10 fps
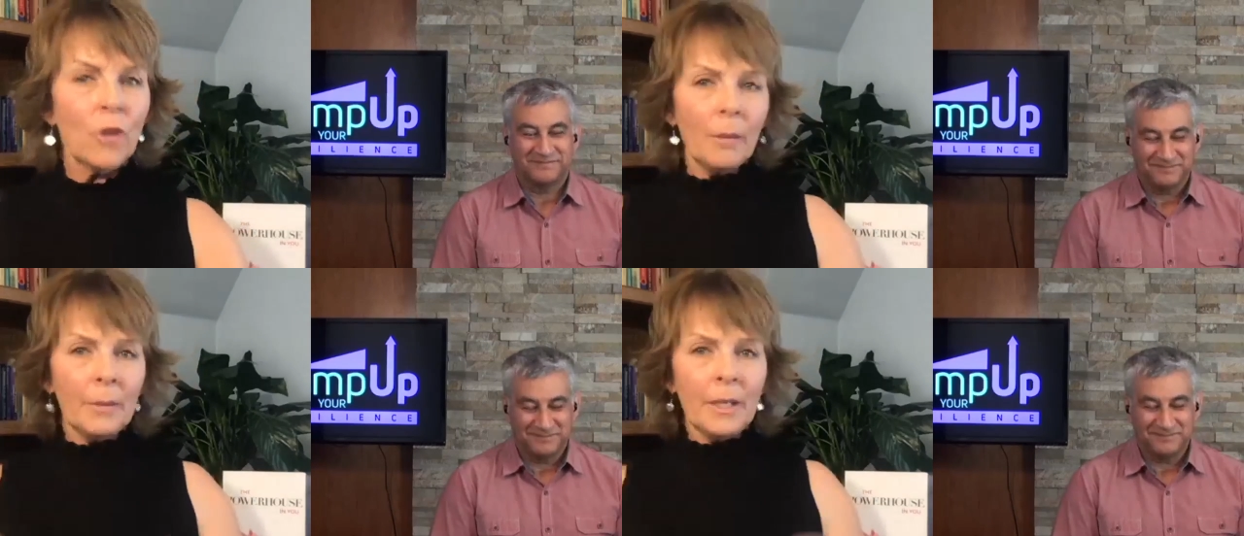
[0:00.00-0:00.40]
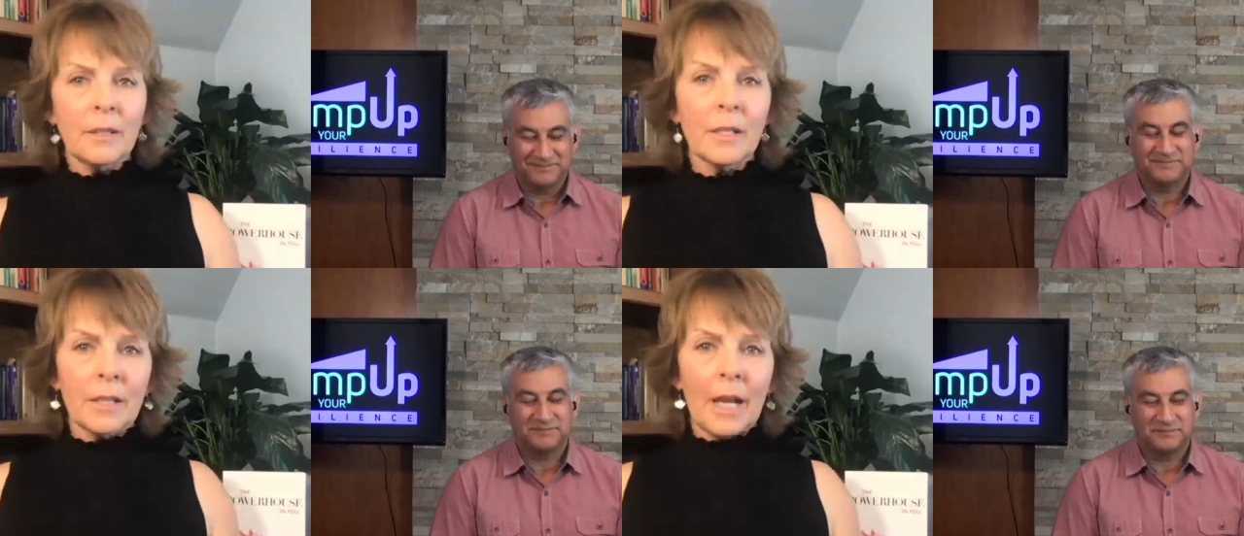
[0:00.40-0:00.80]
Speaker 1: And
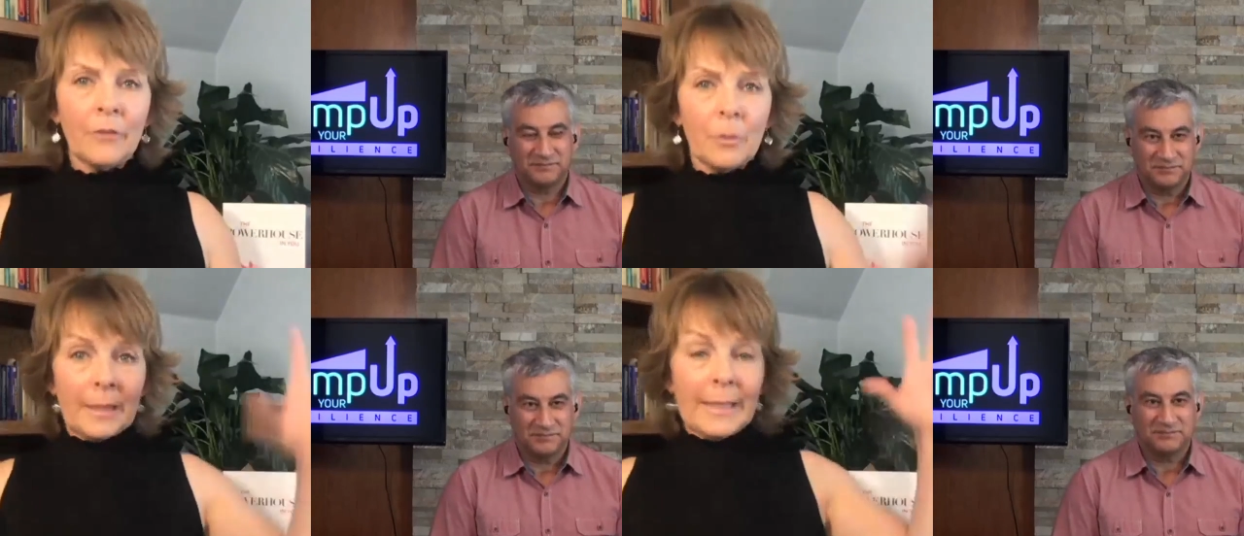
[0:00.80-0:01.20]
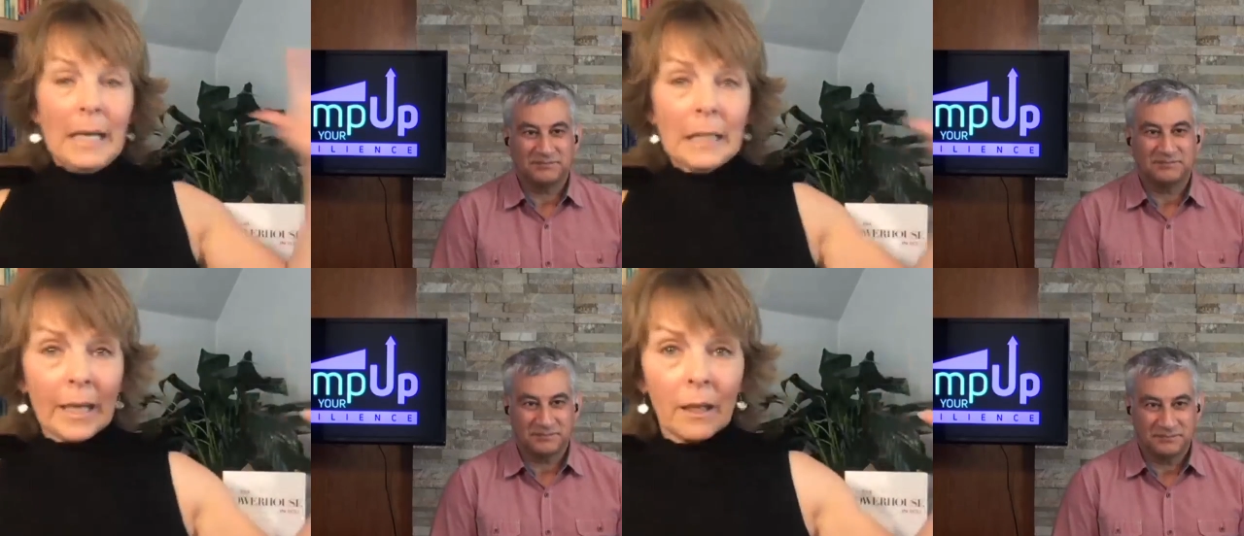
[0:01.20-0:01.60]
dominant doesn't have to be
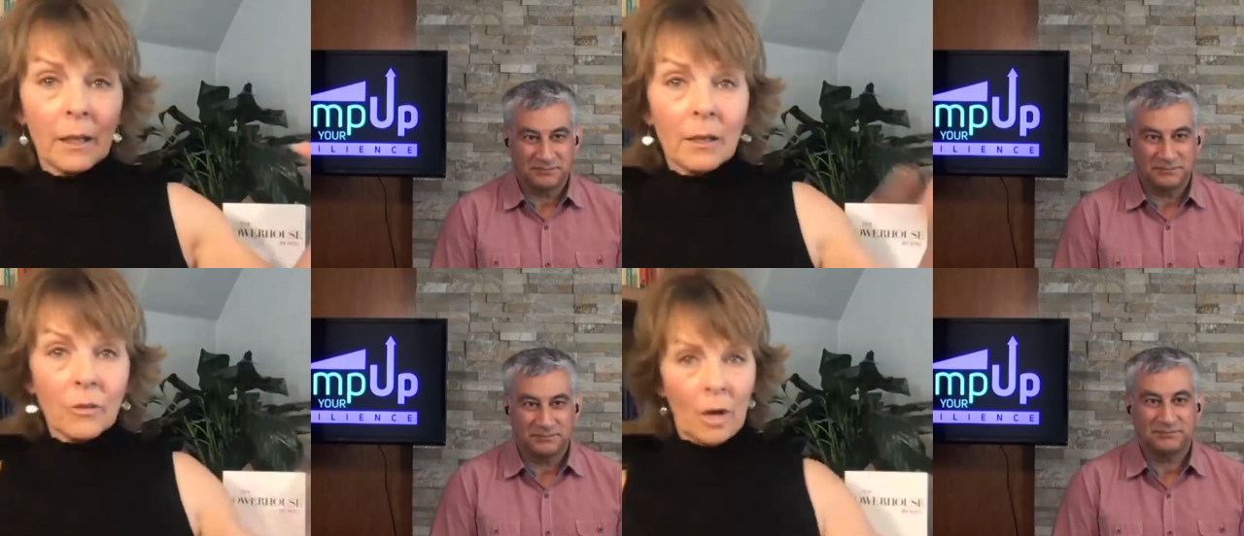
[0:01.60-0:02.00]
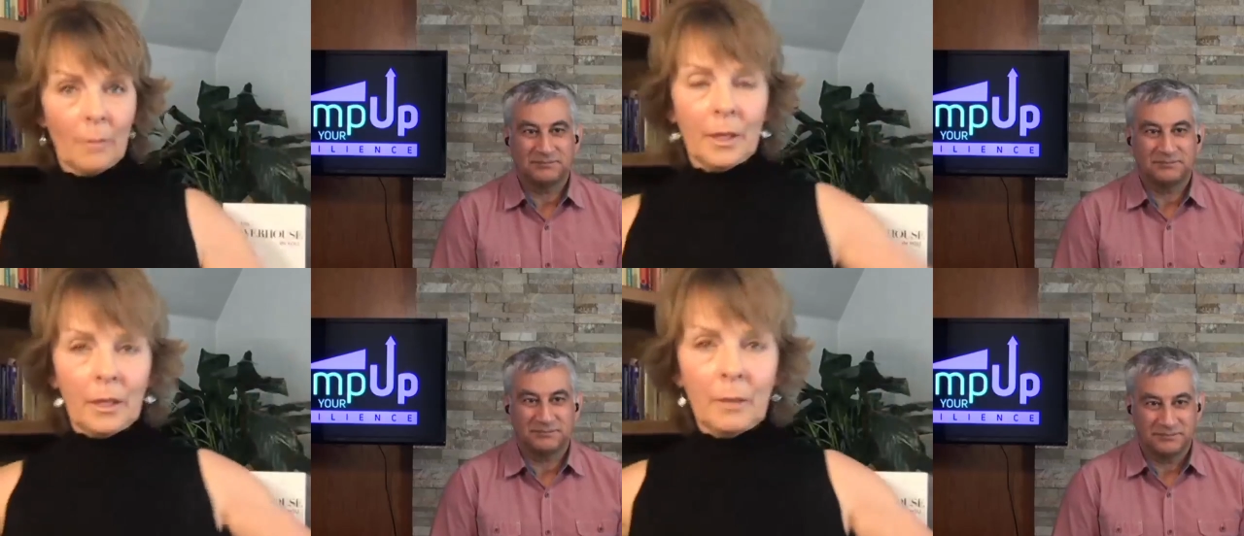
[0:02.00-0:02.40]
yelling,
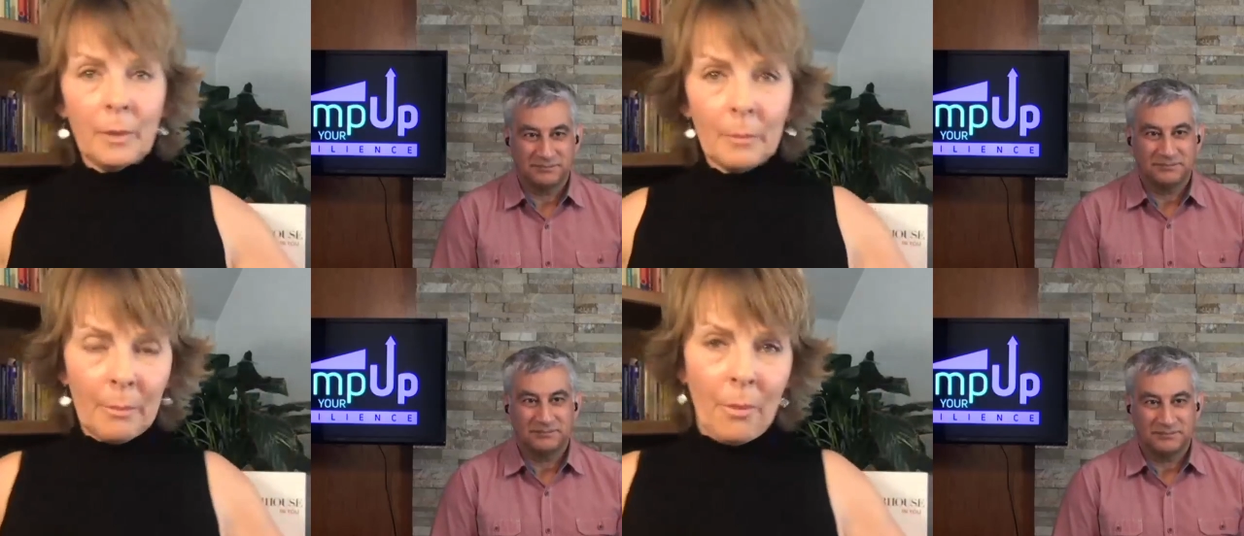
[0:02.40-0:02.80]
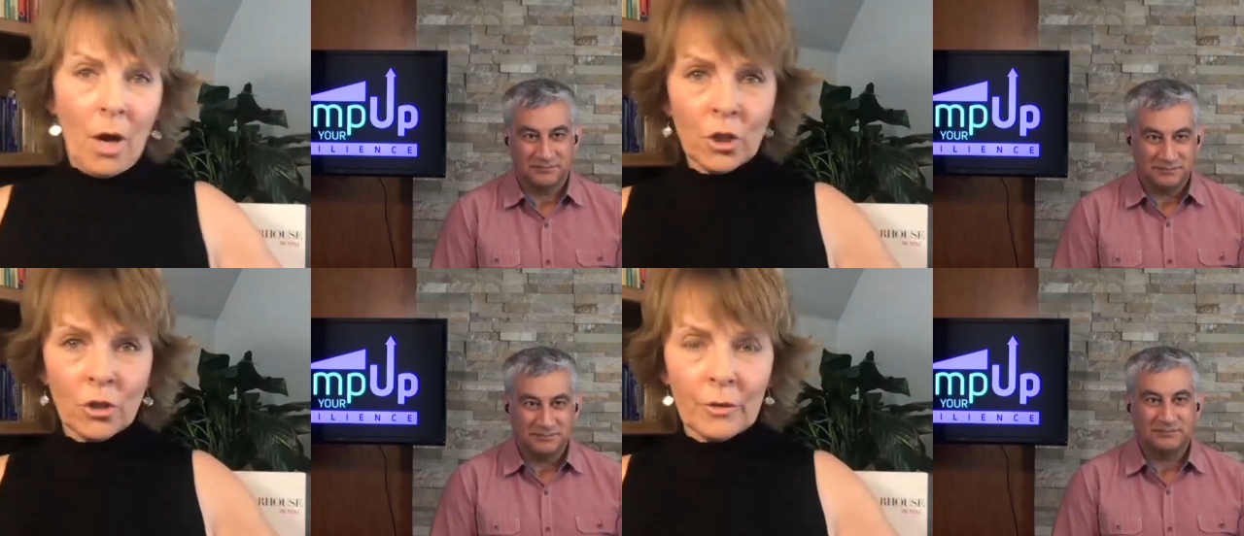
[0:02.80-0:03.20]
dominant can be my
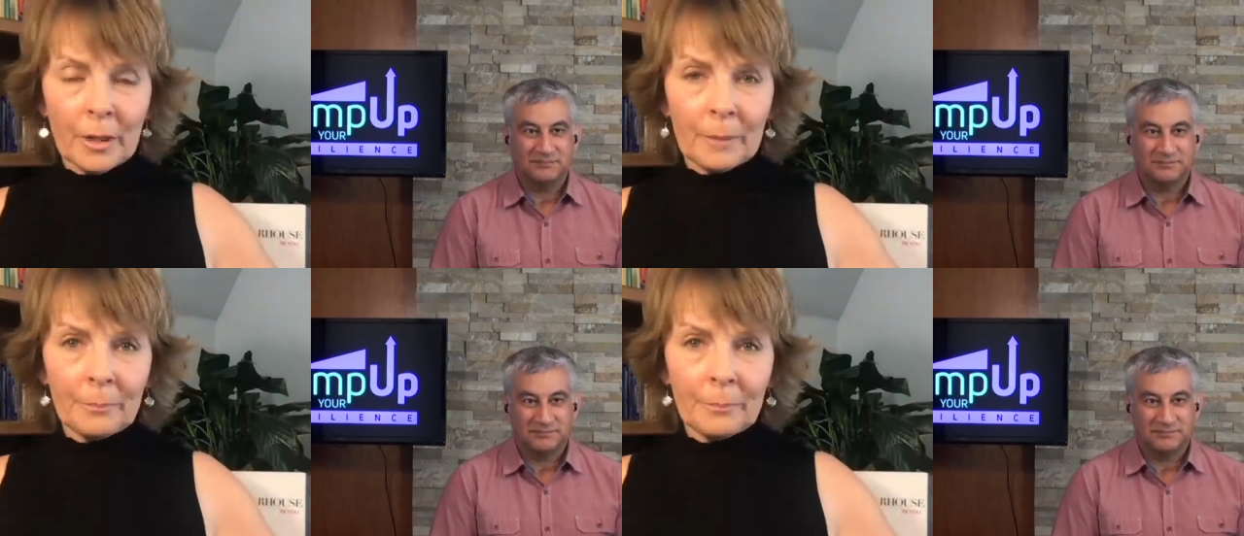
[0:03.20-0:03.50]
posturing.